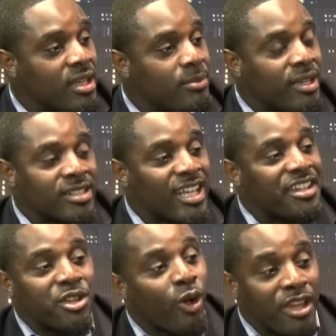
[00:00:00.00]
because I
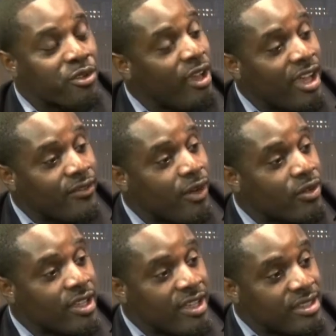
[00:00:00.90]
know I don't have
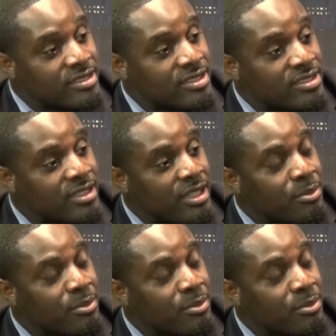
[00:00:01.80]
all the answers,